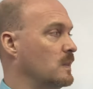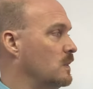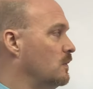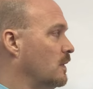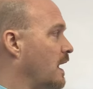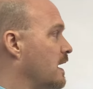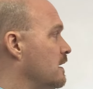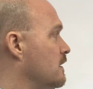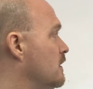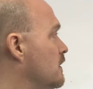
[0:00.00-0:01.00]
Okay?
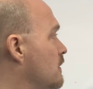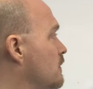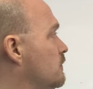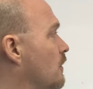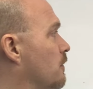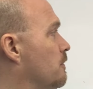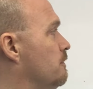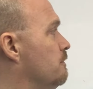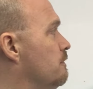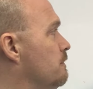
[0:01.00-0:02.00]
So
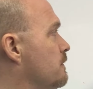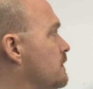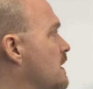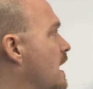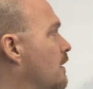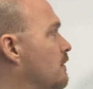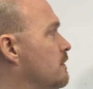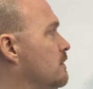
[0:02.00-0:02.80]
now